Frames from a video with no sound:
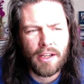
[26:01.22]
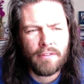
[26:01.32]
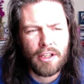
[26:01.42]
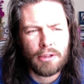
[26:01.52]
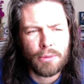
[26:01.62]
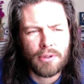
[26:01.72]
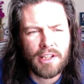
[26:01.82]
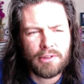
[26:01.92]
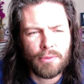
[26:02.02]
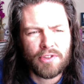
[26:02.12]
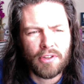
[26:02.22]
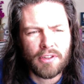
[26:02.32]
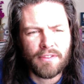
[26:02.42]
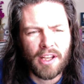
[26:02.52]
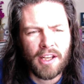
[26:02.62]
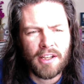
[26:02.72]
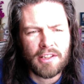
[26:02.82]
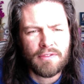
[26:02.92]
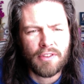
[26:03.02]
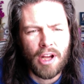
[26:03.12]
available as a result of the
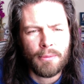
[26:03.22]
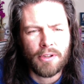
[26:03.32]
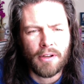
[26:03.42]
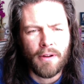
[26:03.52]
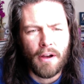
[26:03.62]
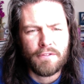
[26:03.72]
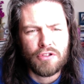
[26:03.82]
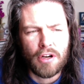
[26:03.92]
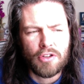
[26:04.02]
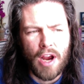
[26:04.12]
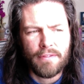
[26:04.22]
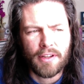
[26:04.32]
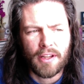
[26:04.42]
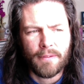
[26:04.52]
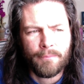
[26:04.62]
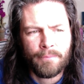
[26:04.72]
heinous phenomenon of drug trafficking.